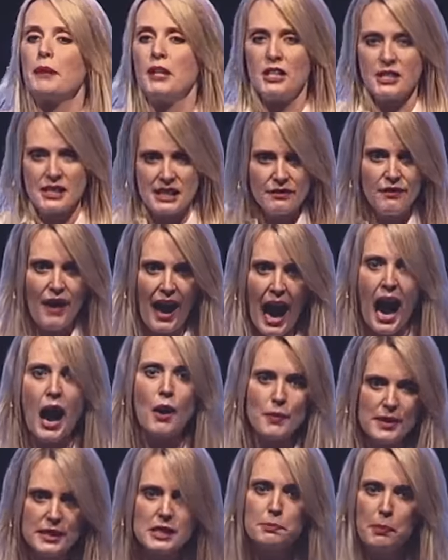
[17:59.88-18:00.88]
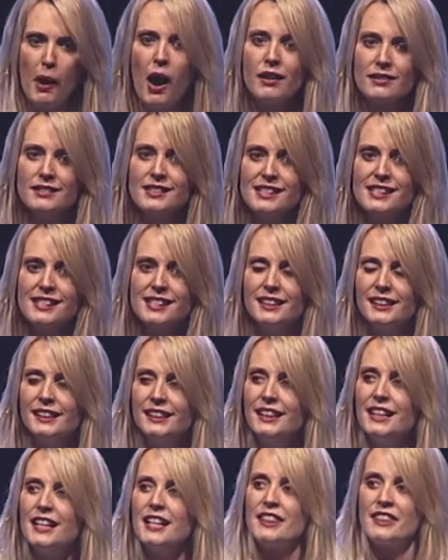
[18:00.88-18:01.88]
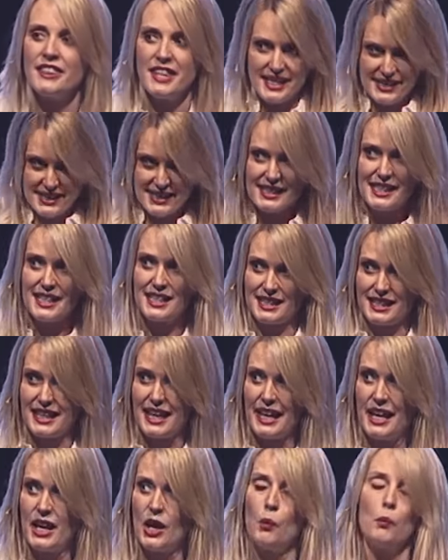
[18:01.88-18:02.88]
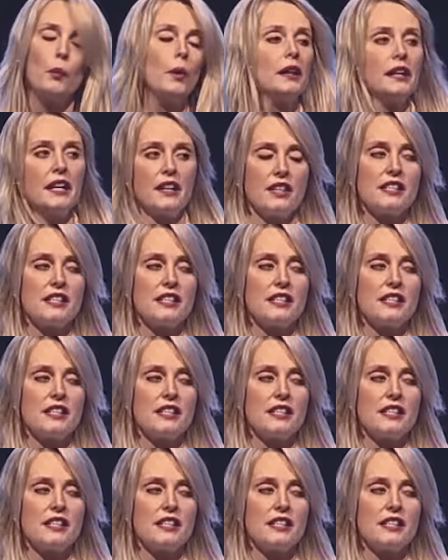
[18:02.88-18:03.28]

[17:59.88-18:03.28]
Because of our response, this city will